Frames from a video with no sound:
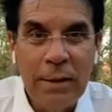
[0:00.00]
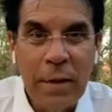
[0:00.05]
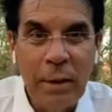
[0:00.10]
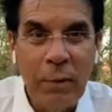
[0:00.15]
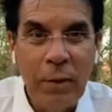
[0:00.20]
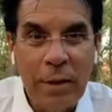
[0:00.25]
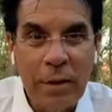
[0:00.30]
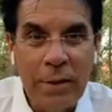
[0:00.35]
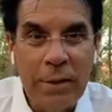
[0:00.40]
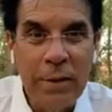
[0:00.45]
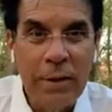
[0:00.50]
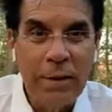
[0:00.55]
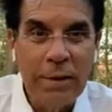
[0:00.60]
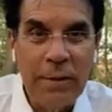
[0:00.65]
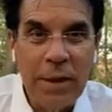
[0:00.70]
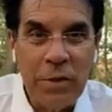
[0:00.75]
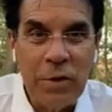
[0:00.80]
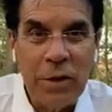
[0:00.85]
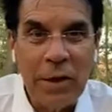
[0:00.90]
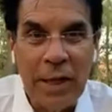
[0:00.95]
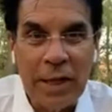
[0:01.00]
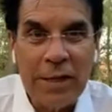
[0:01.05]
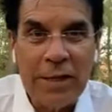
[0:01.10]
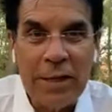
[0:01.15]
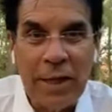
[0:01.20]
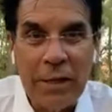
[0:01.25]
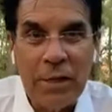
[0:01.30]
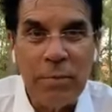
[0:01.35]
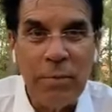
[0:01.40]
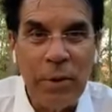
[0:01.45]
I really do. Until next
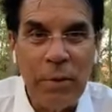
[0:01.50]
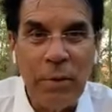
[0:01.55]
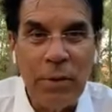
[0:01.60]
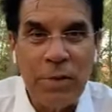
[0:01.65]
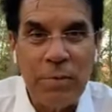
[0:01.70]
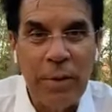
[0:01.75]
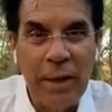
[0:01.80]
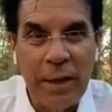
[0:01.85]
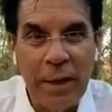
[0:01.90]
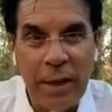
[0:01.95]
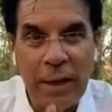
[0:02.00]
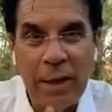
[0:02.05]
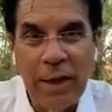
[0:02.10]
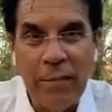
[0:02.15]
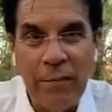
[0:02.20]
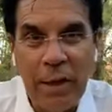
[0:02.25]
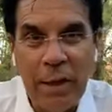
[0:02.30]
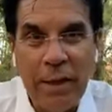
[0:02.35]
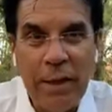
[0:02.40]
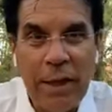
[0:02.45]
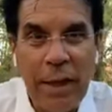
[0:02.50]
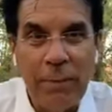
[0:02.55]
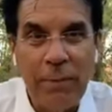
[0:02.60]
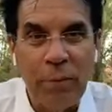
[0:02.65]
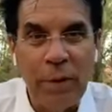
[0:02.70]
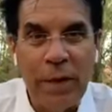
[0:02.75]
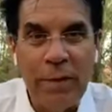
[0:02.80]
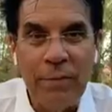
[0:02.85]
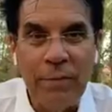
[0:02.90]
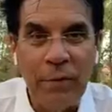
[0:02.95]
time, it's Brother Rich Mind. I love you. I'm
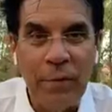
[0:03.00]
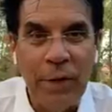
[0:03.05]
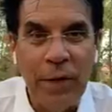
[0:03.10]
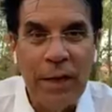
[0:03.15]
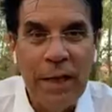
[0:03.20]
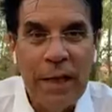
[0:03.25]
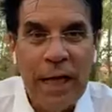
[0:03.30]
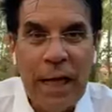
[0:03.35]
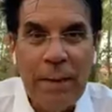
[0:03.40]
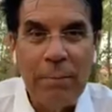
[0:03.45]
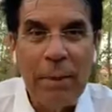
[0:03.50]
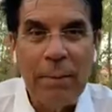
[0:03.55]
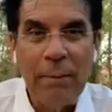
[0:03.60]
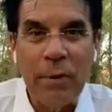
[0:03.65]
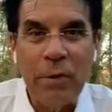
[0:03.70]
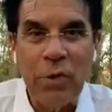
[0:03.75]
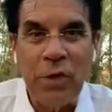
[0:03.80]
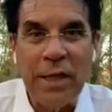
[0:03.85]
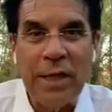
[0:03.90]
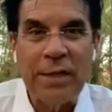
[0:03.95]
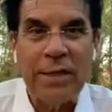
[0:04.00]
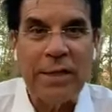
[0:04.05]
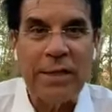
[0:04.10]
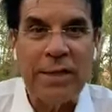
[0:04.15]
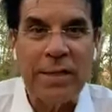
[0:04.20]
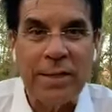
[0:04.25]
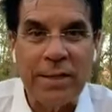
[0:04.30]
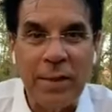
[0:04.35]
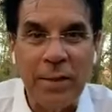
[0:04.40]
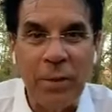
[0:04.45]
praying for you. And remember,
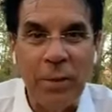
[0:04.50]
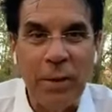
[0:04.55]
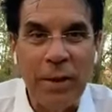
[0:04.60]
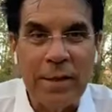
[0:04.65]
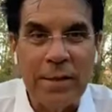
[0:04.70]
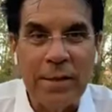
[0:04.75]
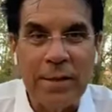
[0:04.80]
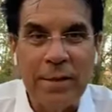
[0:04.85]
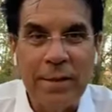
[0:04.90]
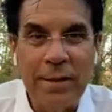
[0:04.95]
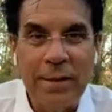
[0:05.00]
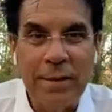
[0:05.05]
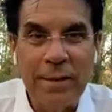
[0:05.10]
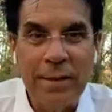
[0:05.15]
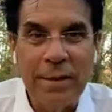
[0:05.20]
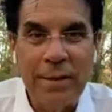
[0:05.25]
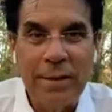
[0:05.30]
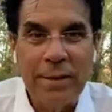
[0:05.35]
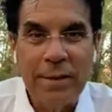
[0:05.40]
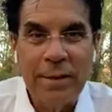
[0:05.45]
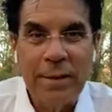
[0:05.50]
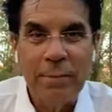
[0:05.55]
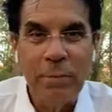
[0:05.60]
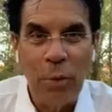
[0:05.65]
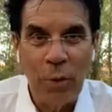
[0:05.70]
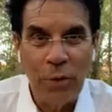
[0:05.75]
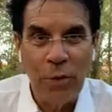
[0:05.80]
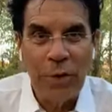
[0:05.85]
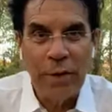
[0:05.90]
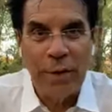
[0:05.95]
Jesus is always
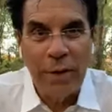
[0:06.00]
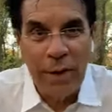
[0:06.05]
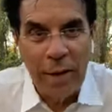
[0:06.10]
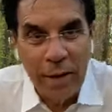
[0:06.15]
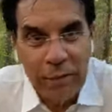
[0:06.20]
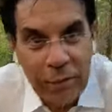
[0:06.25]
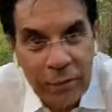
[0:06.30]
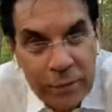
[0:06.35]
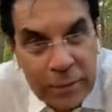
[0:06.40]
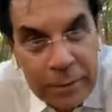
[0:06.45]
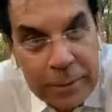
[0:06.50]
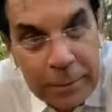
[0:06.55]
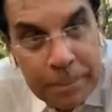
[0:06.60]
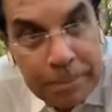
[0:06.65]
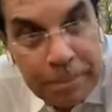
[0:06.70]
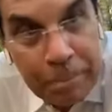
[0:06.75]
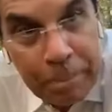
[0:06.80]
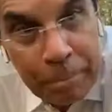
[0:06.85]
more than enough.